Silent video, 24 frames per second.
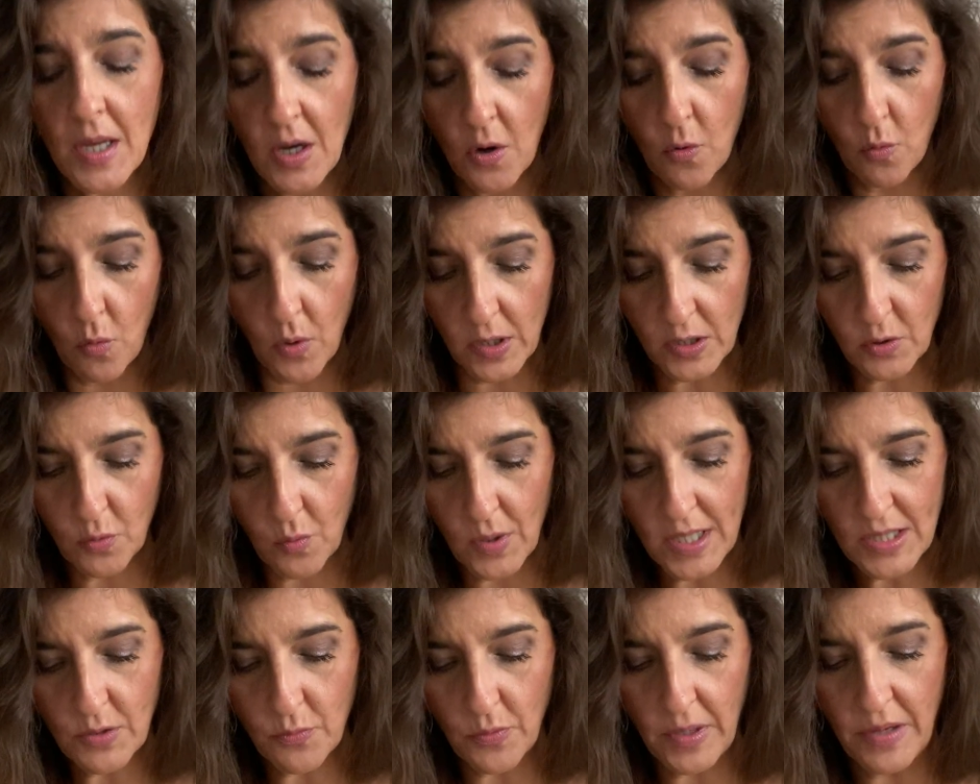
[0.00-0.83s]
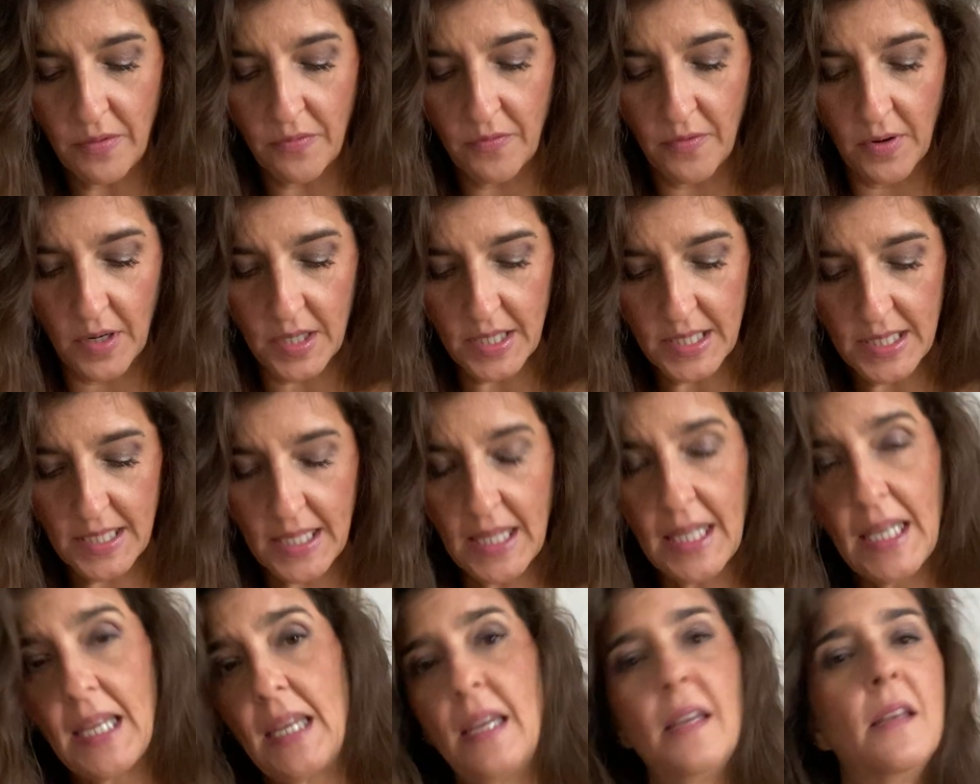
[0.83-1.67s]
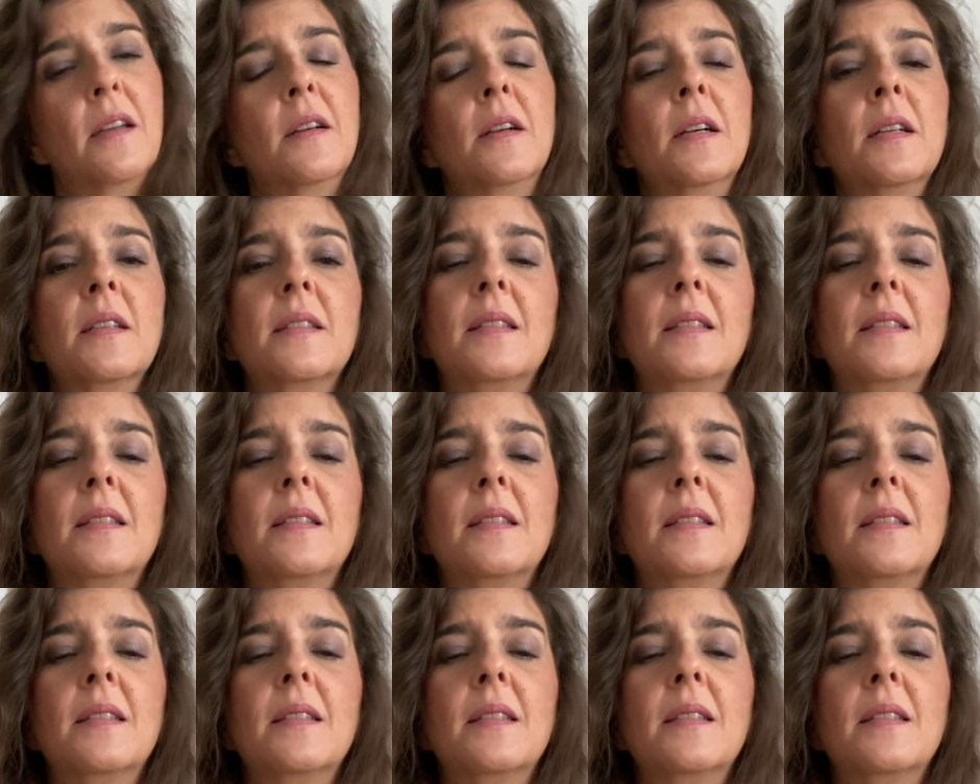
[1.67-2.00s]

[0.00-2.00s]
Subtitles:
What was reversed here,